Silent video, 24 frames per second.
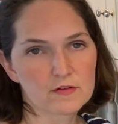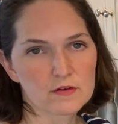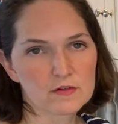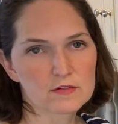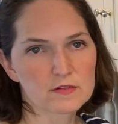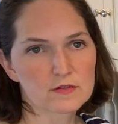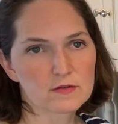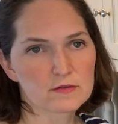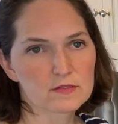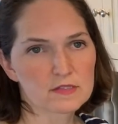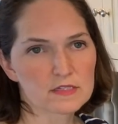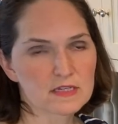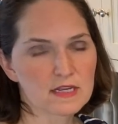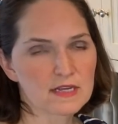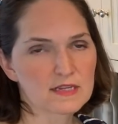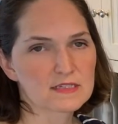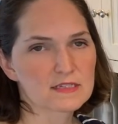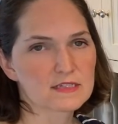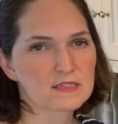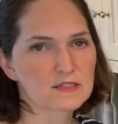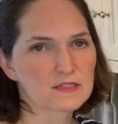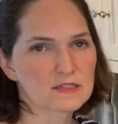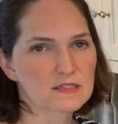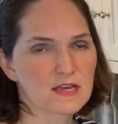So it's nice
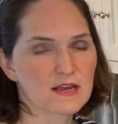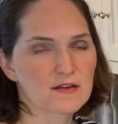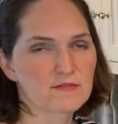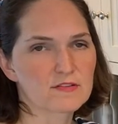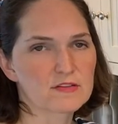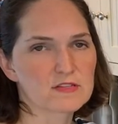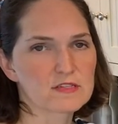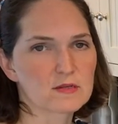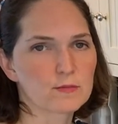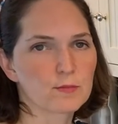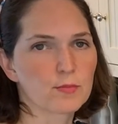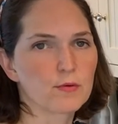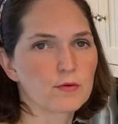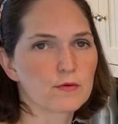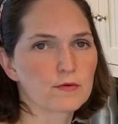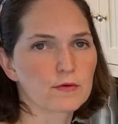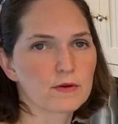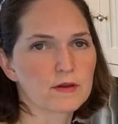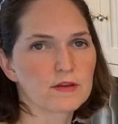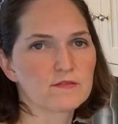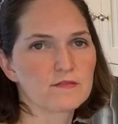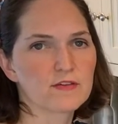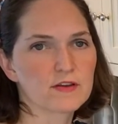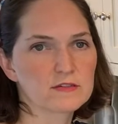to just have a simple
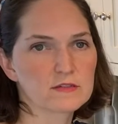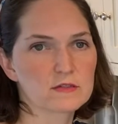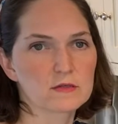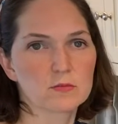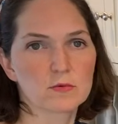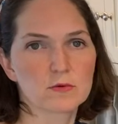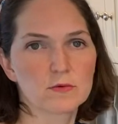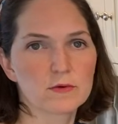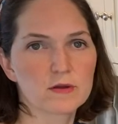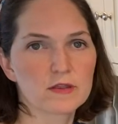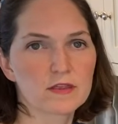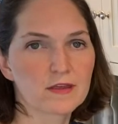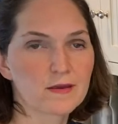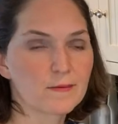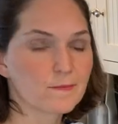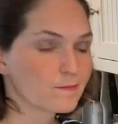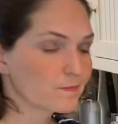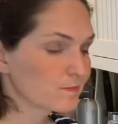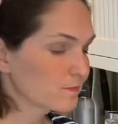green vegetable with it.